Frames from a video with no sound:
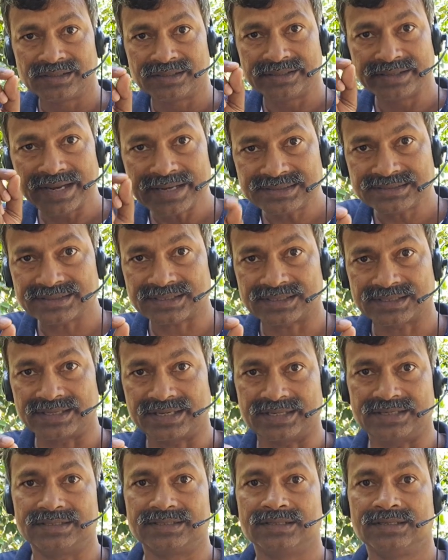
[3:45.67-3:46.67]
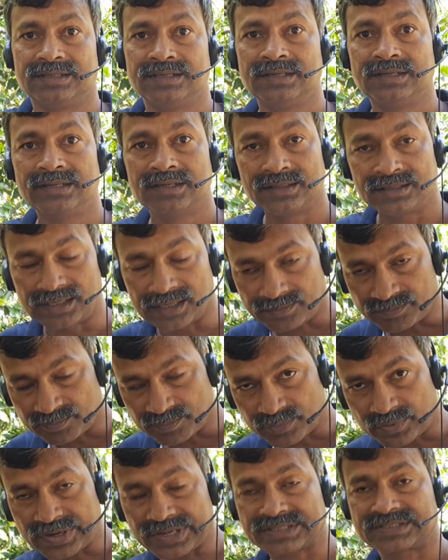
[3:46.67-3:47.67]
greater than the
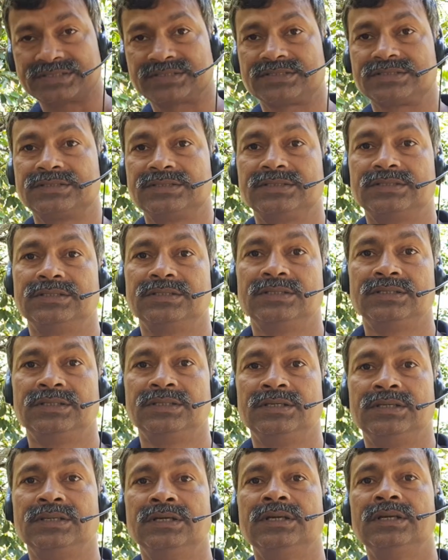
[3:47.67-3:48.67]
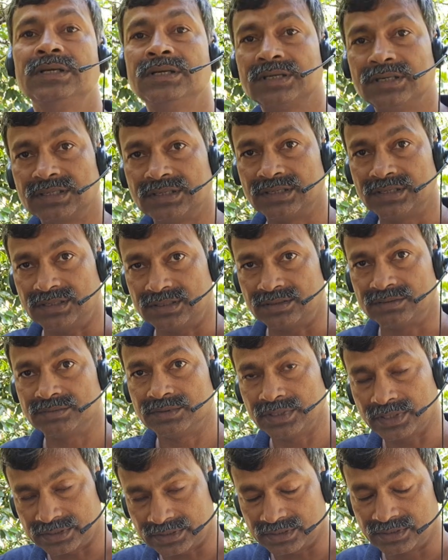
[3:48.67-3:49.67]
products,
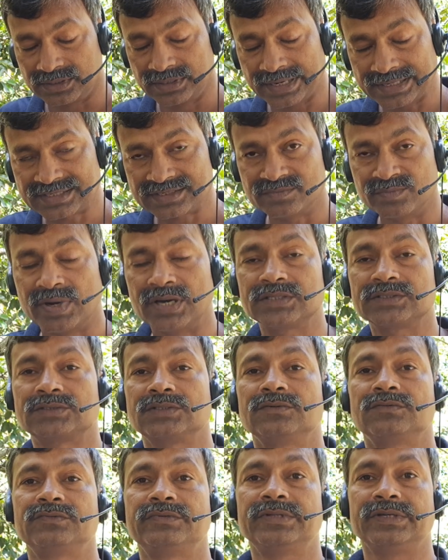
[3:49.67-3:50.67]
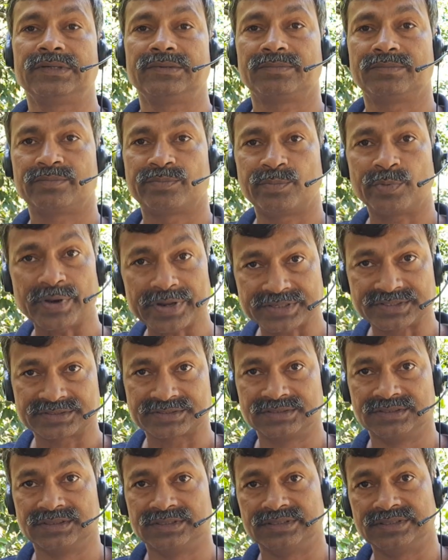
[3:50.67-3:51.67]
the net mass of the
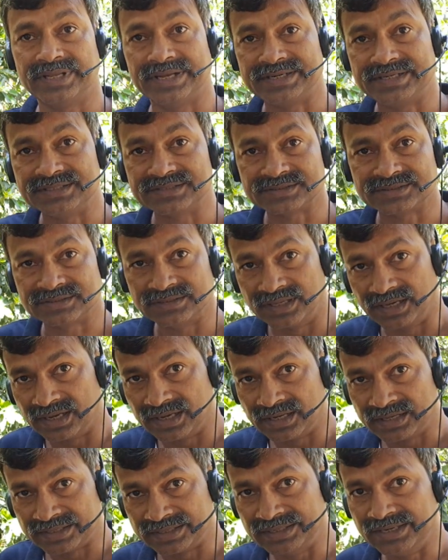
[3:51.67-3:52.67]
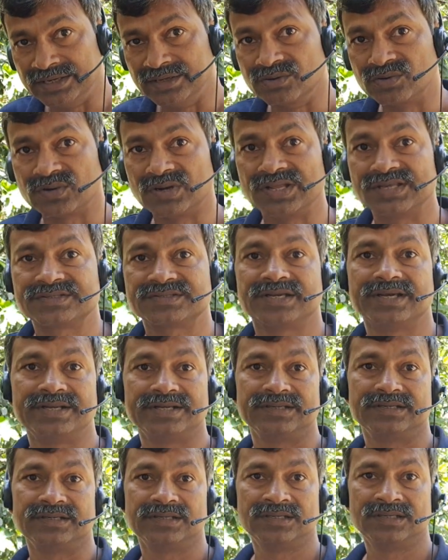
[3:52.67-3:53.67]
products, that is the helium nucleus
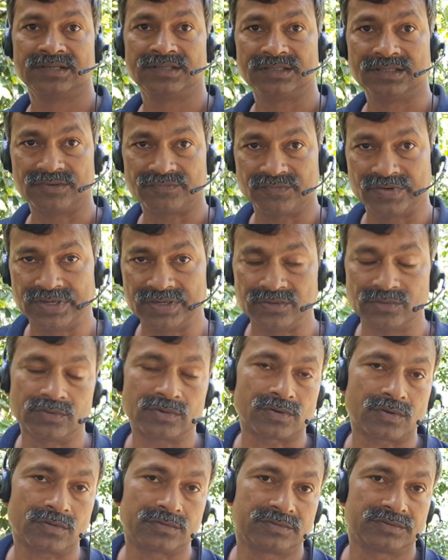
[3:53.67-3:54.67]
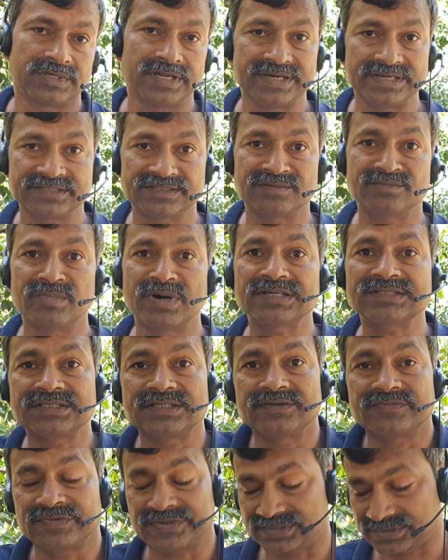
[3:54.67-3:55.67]
and the free neutron. That is a mass
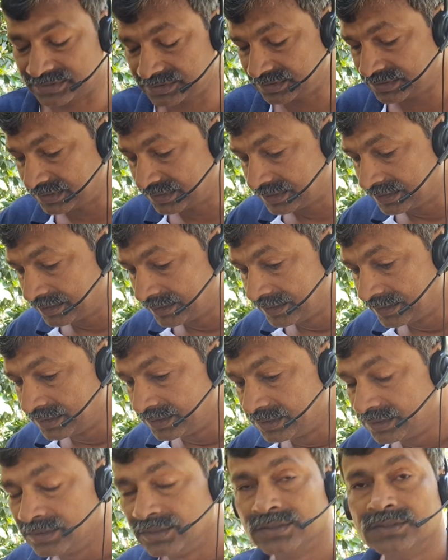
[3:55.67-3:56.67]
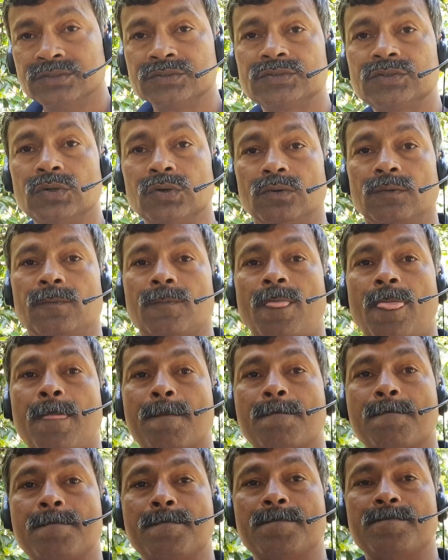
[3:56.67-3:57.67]
defect. So,
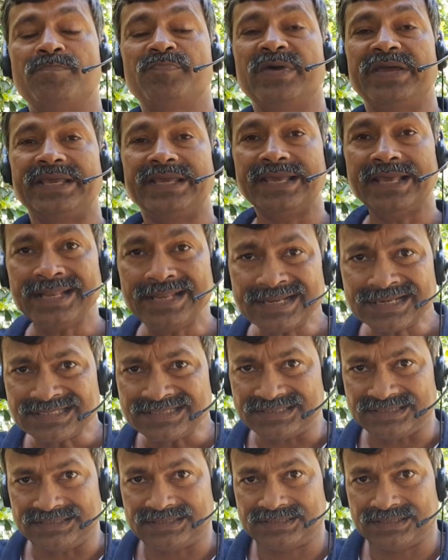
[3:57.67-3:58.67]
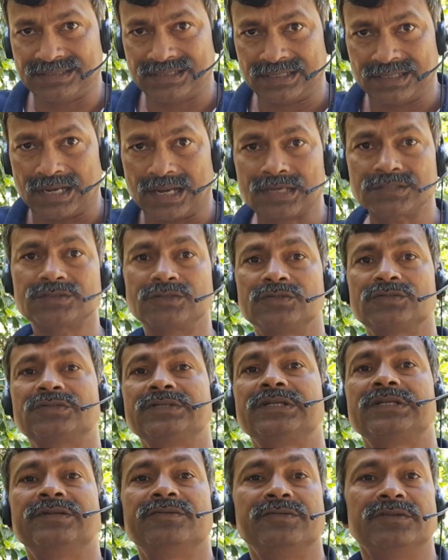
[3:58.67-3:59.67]
the energy
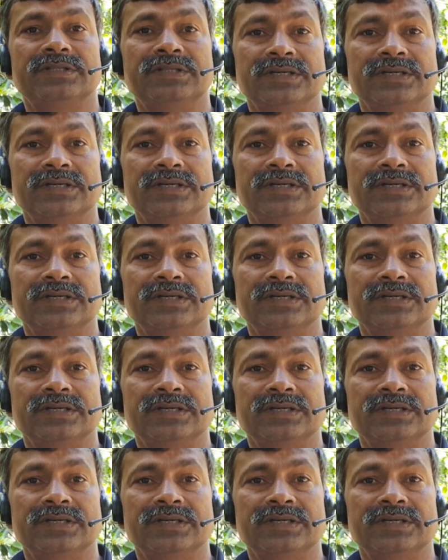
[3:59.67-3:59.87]
associated with